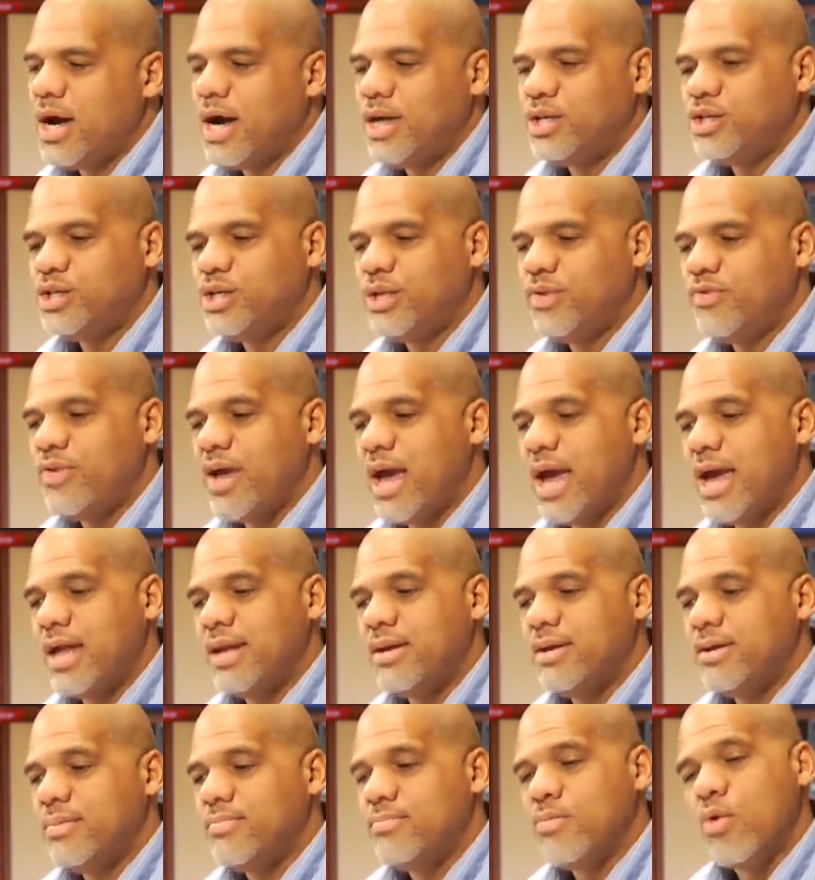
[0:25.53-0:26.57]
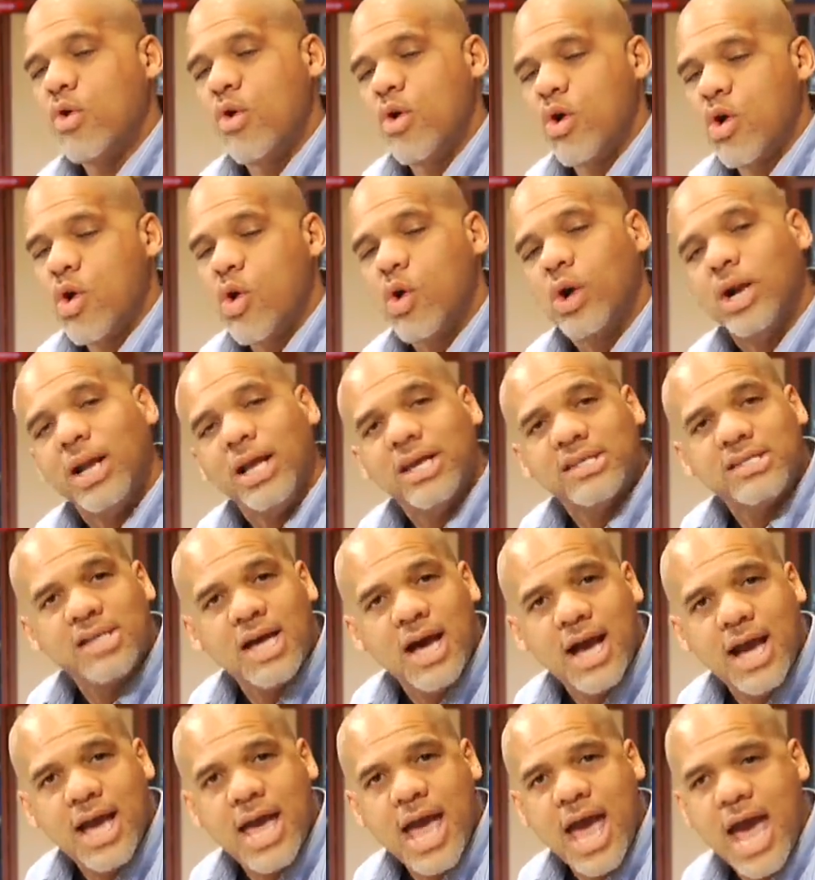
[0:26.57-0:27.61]
should have had more or less
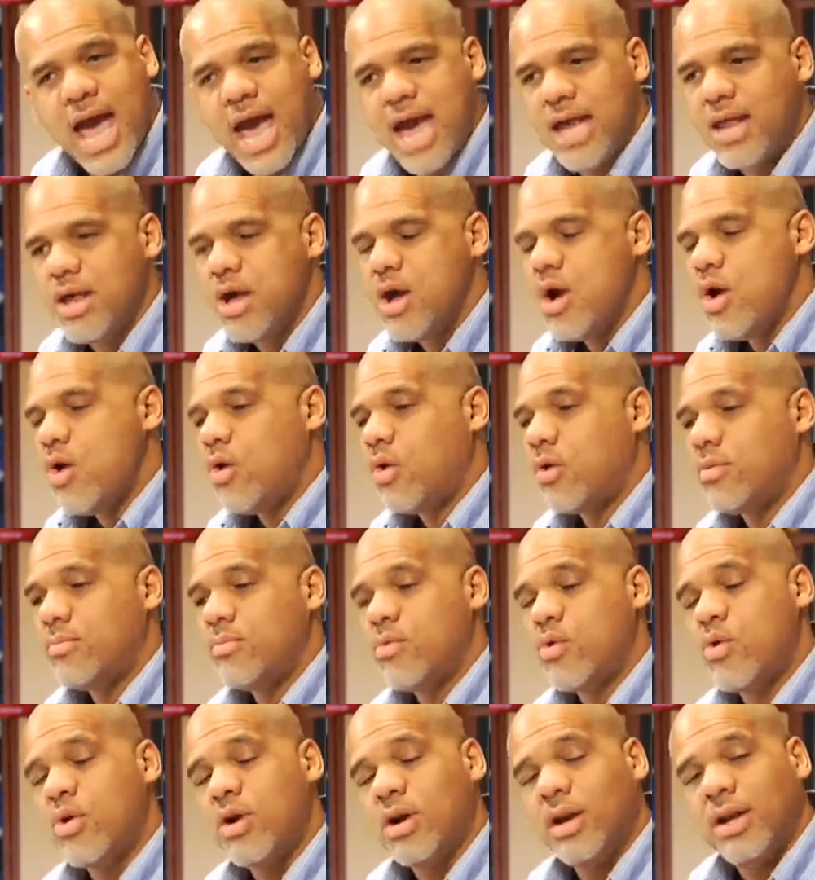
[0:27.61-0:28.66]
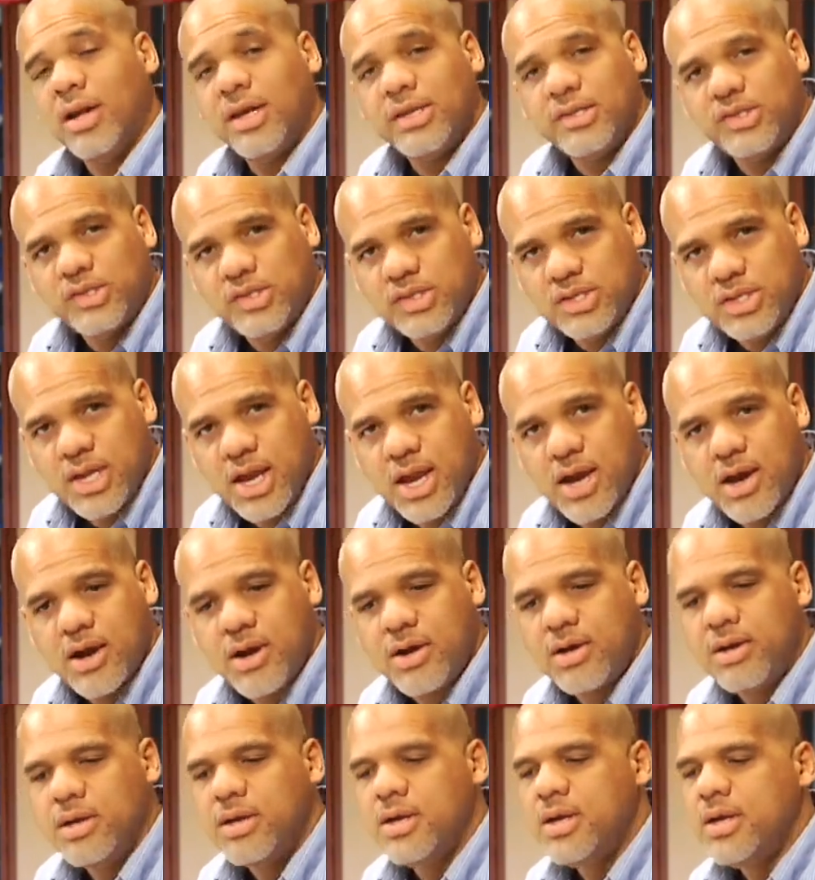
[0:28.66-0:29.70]
hi-hat or more or less
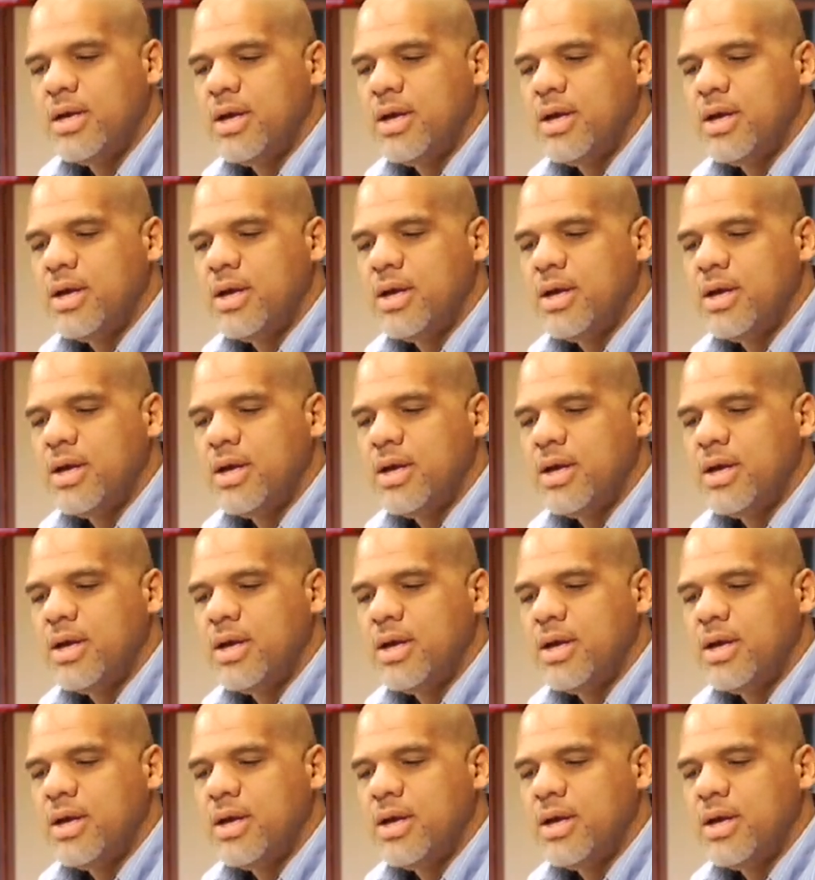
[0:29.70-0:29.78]
snare.